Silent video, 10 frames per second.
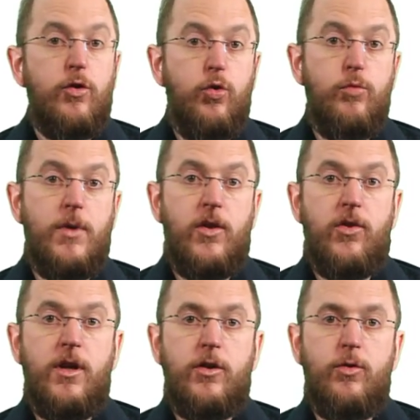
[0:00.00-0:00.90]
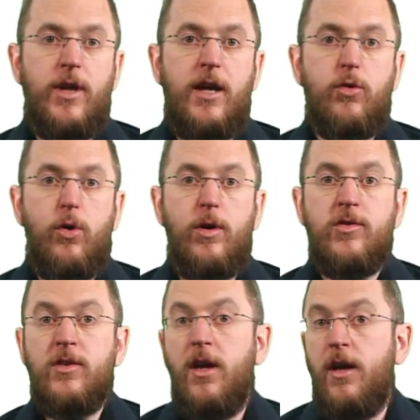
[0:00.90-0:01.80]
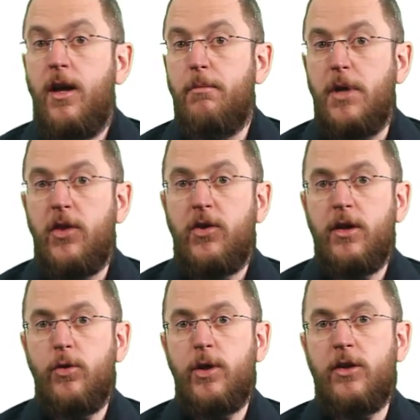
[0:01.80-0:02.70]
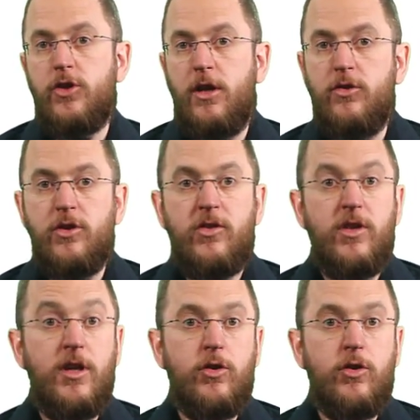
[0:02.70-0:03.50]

two monthly Q&A calls, monthly coding challenges,